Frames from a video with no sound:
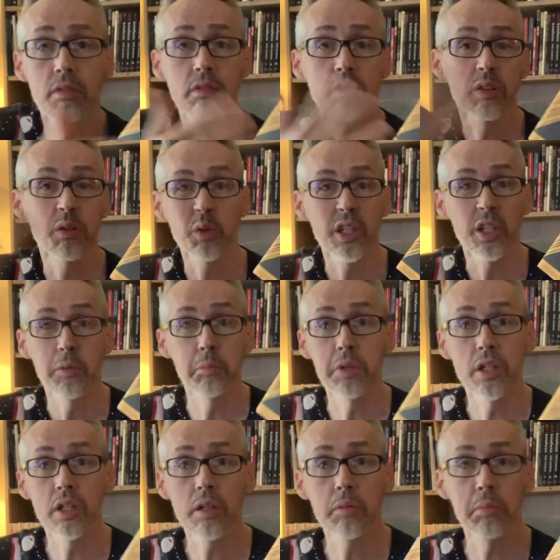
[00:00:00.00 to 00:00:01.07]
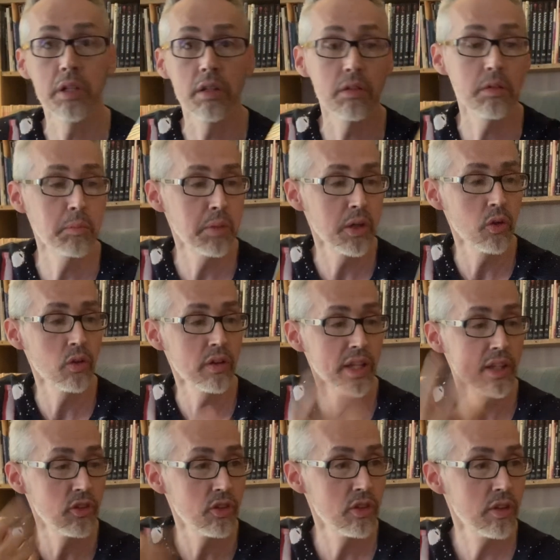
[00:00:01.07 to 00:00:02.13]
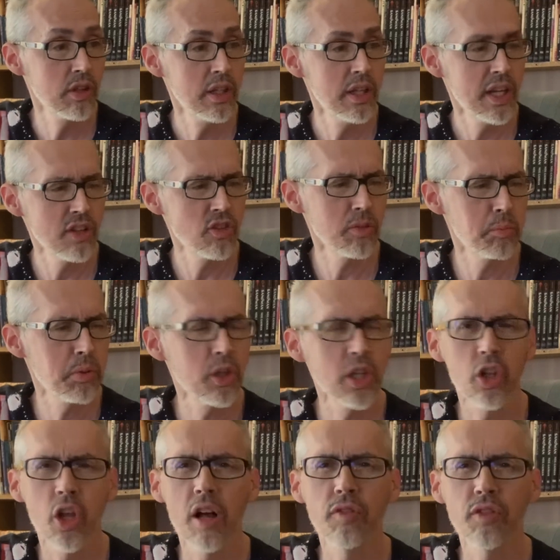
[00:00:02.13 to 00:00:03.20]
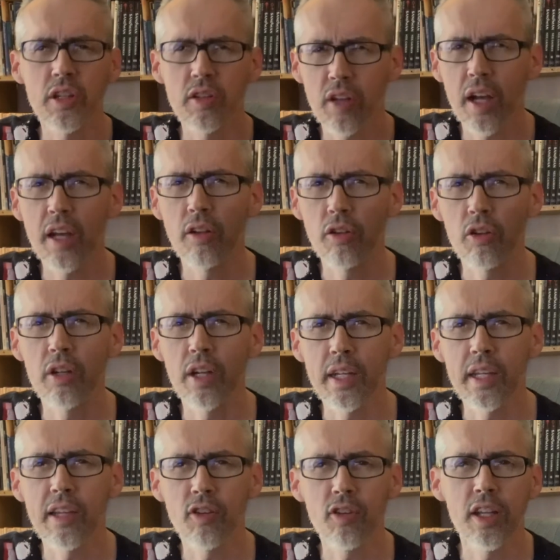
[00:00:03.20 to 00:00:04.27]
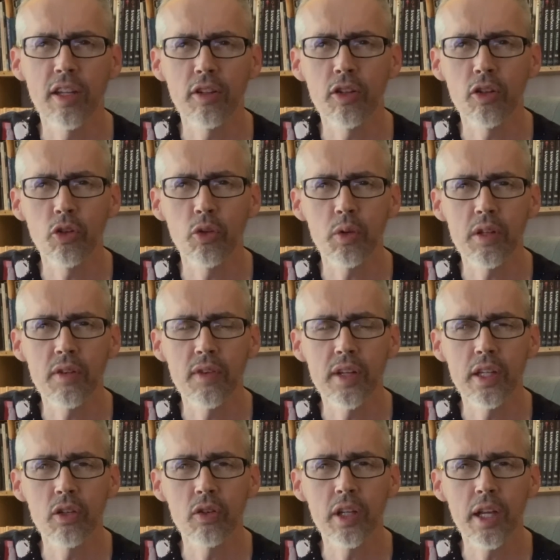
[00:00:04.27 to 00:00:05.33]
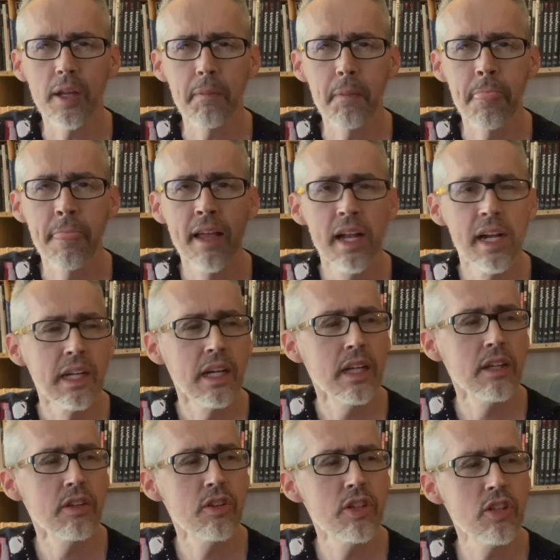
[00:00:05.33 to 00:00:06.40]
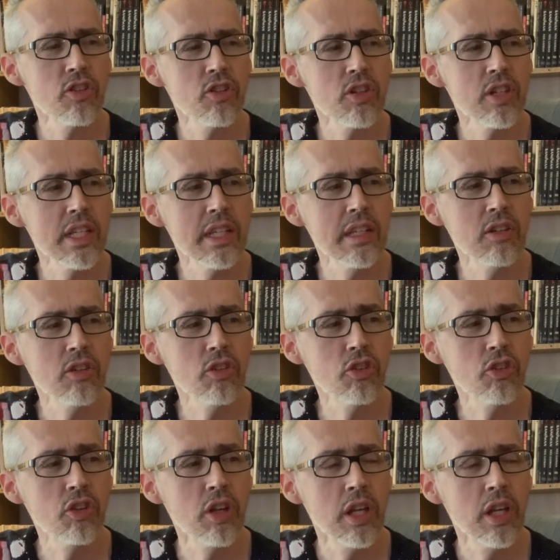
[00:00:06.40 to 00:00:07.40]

read the book, but apparently that's a pretty lofty title, and I guess that goes with the video game. This is